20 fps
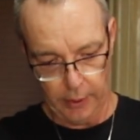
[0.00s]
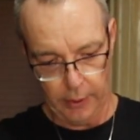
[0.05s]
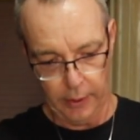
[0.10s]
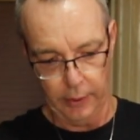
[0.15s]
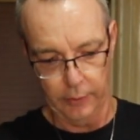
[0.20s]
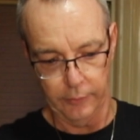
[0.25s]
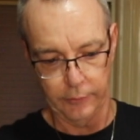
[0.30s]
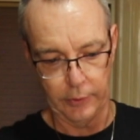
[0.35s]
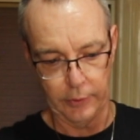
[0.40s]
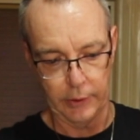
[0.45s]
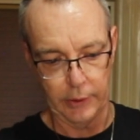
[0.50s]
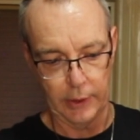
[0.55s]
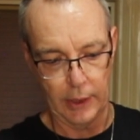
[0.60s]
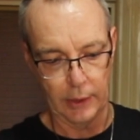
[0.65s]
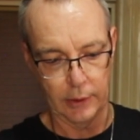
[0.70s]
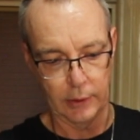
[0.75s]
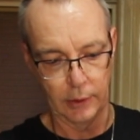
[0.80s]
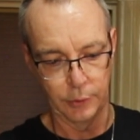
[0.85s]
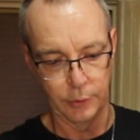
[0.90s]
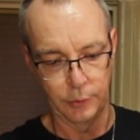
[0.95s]
is going to
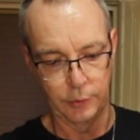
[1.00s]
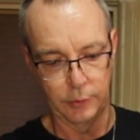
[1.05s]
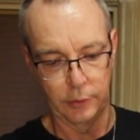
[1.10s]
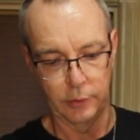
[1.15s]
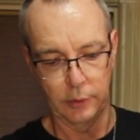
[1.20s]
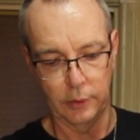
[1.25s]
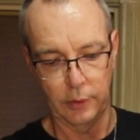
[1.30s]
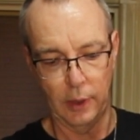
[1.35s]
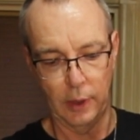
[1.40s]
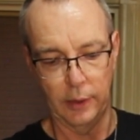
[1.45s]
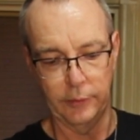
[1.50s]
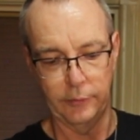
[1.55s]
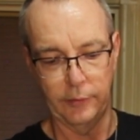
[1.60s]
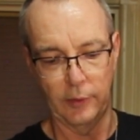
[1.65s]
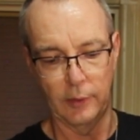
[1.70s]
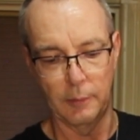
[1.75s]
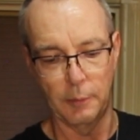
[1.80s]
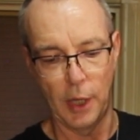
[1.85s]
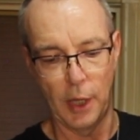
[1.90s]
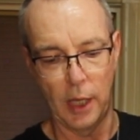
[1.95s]
get glued onto
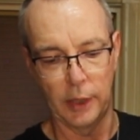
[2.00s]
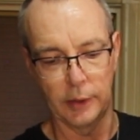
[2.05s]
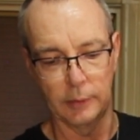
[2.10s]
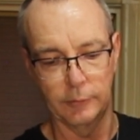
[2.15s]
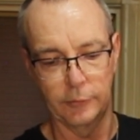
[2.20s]
the bottom.